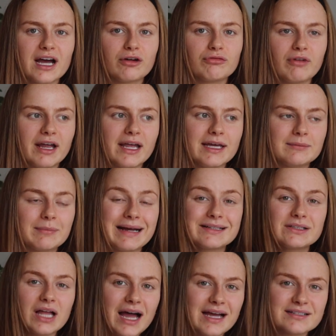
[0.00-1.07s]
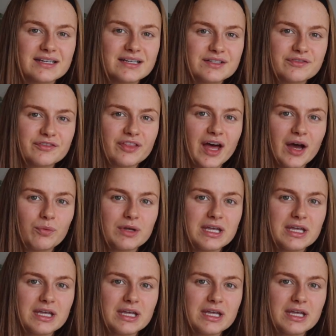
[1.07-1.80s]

I'll write in my classes for that